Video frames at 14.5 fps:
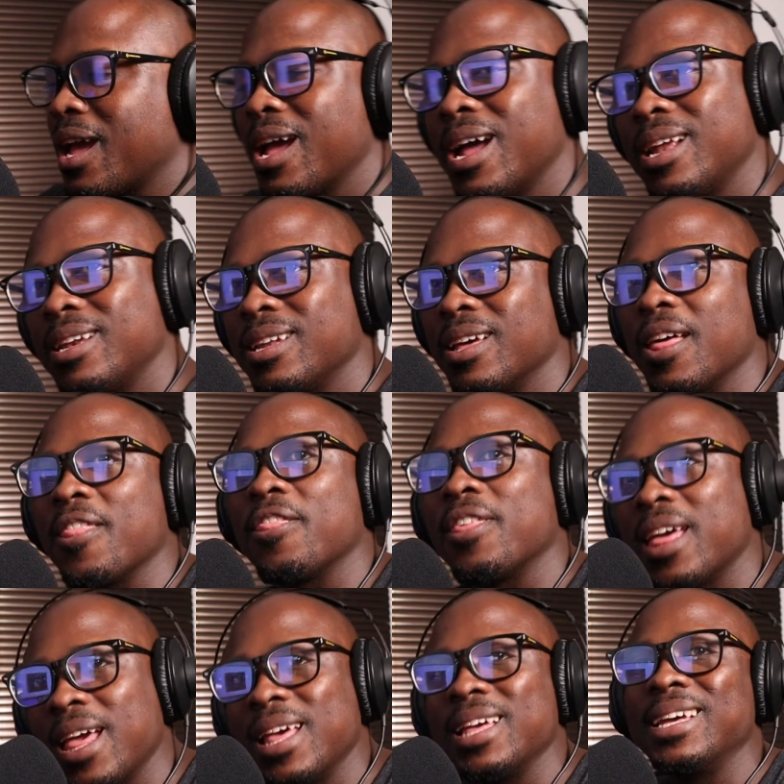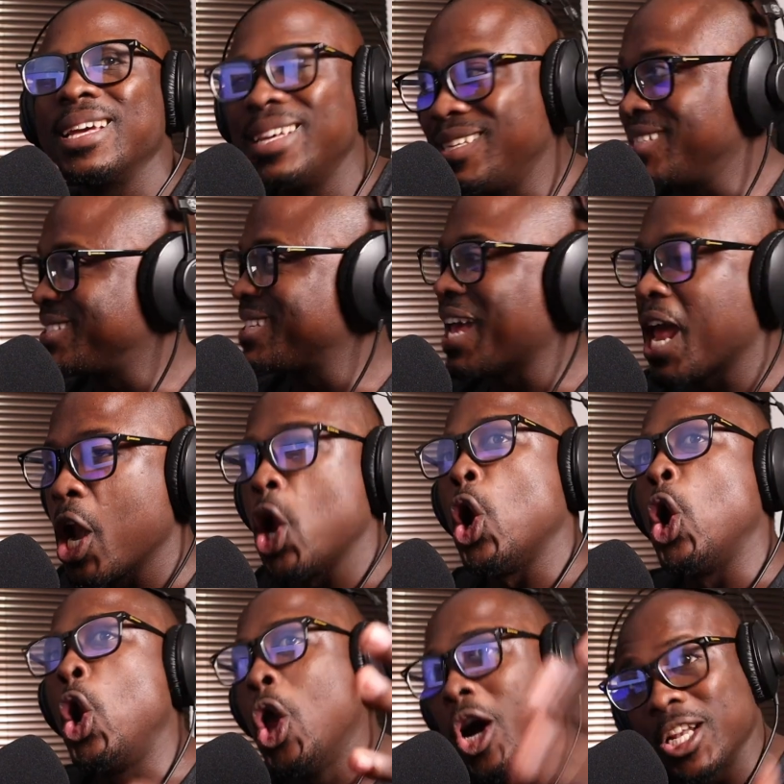And there is a
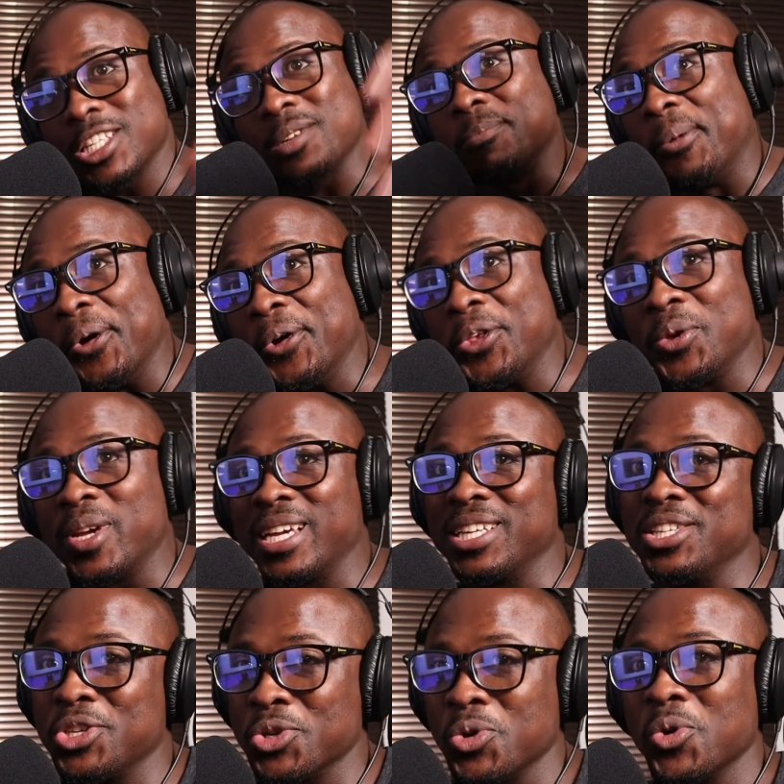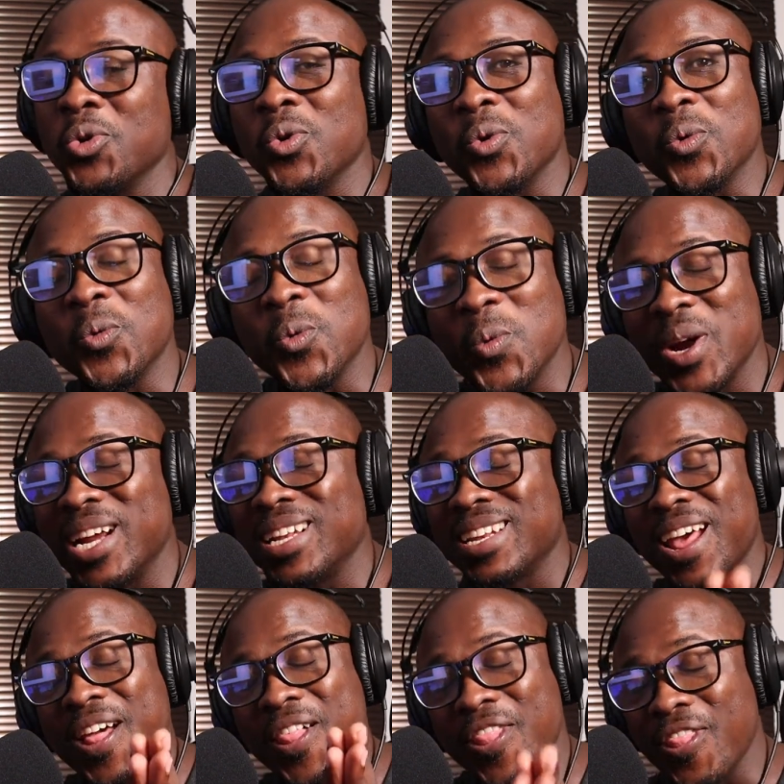lot more you can do with
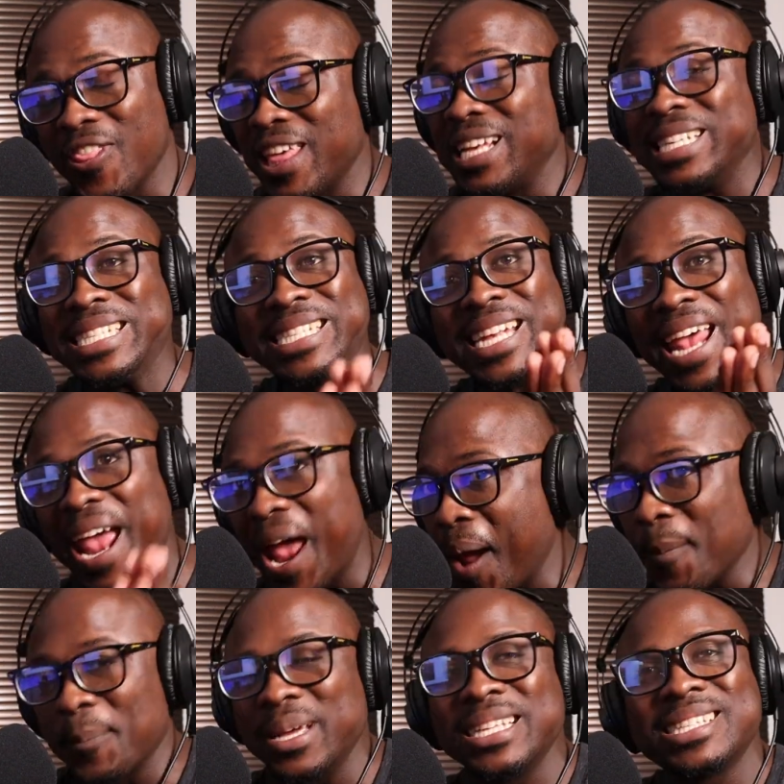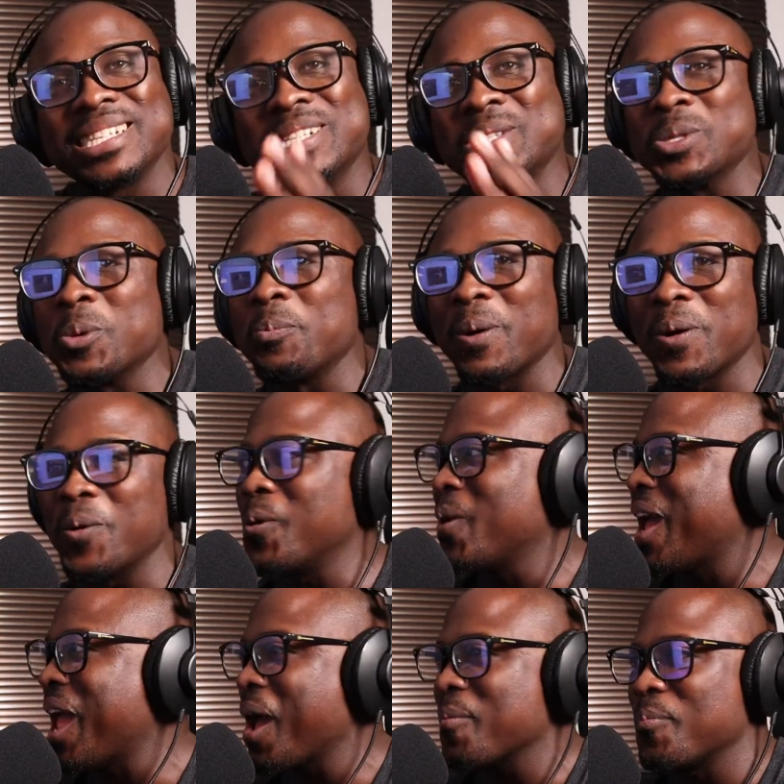this app. It's a super cool
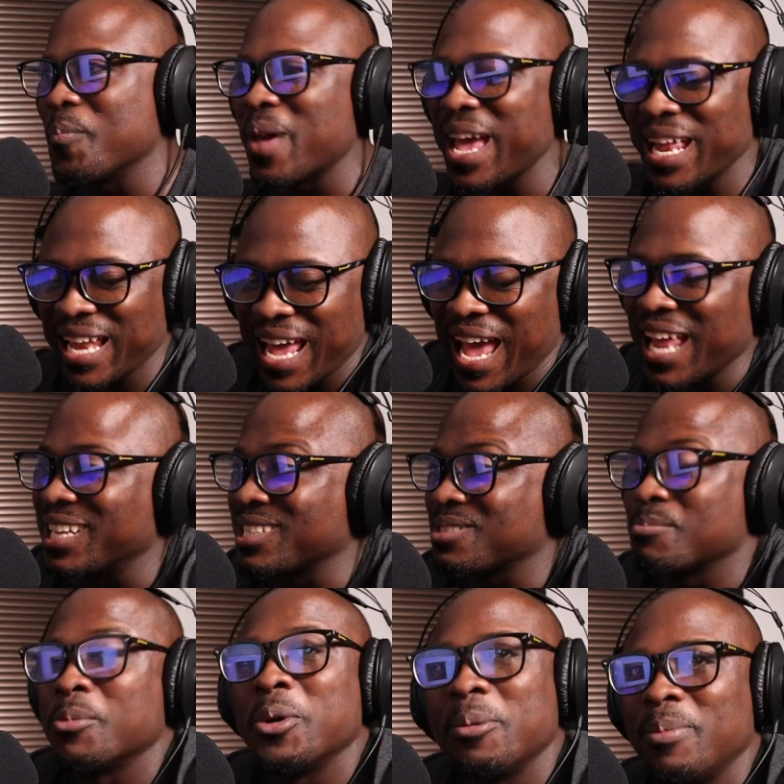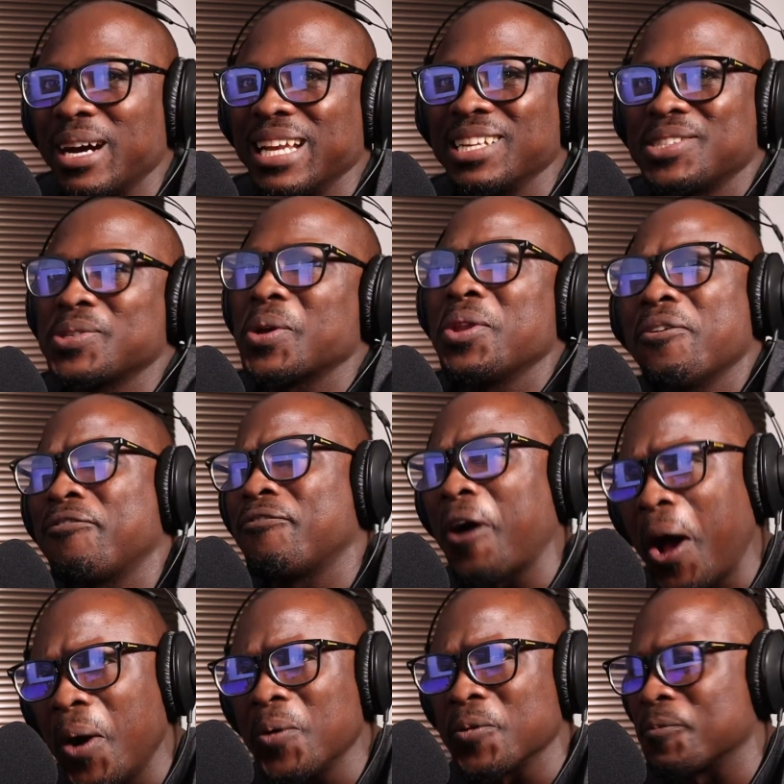app, man, and it's mobile. It's on your
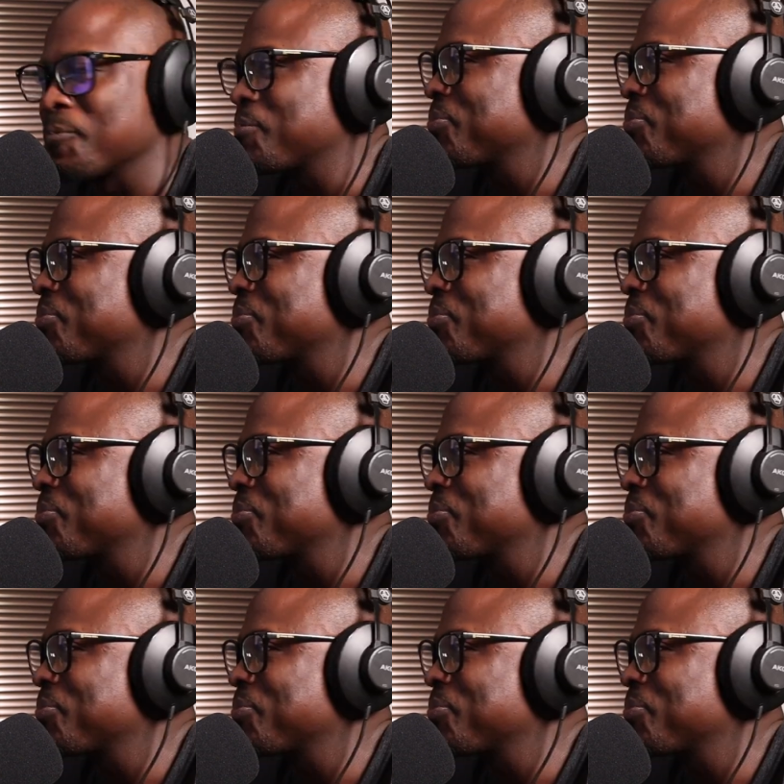phone.